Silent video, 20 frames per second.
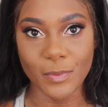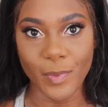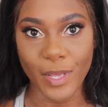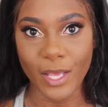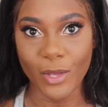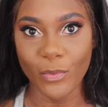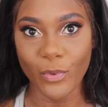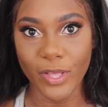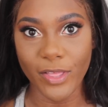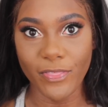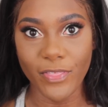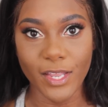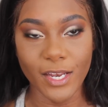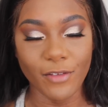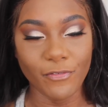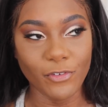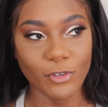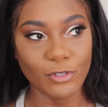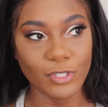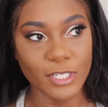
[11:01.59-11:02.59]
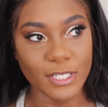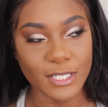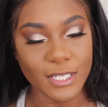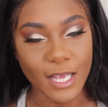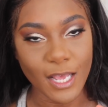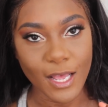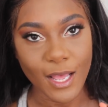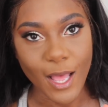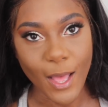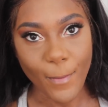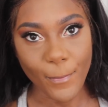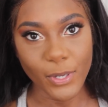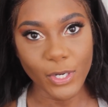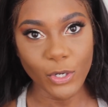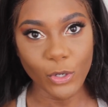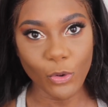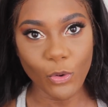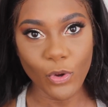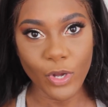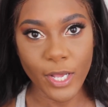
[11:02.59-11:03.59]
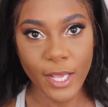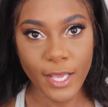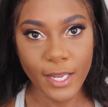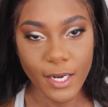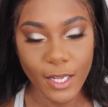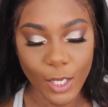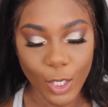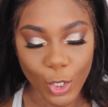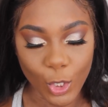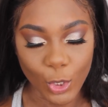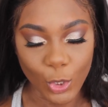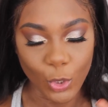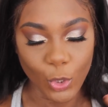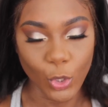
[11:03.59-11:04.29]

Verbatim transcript: to bake with, and if you just put it on